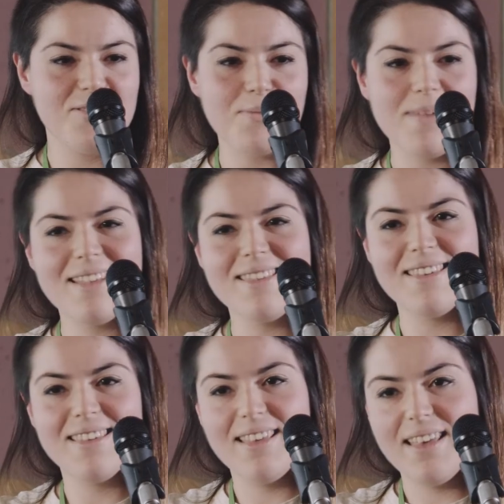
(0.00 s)
so much.
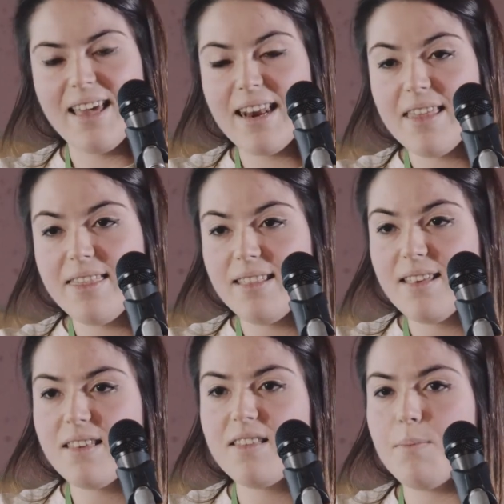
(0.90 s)
And I think
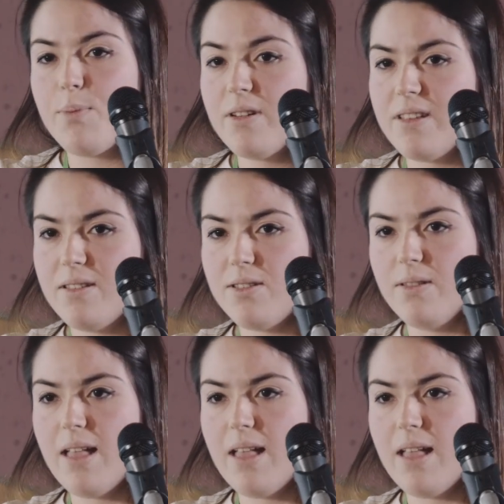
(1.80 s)
this is important too.